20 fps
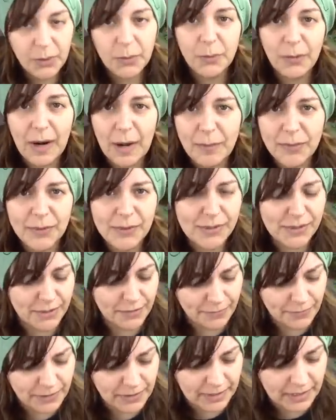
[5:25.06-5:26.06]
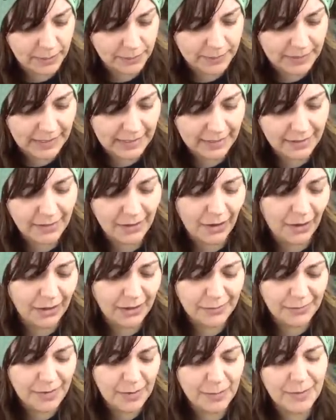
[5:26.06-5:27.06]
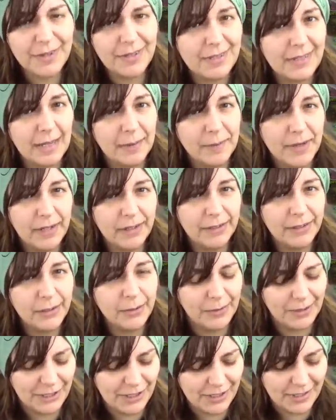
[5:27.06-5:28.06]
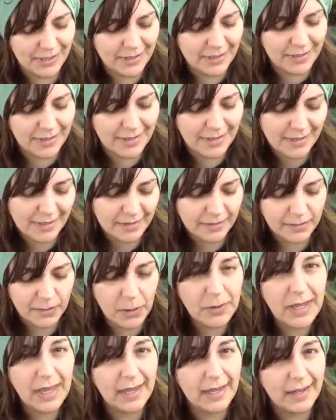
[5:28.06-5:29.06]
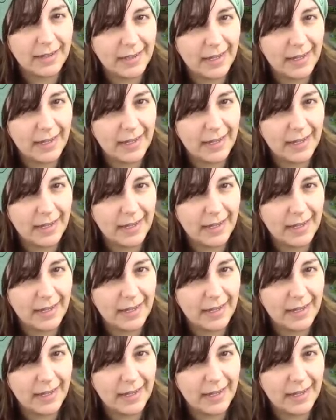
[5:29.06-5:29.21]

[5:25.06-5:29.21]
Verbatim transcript: wrappers for the cupcake. All of them are the same color, which is okay, I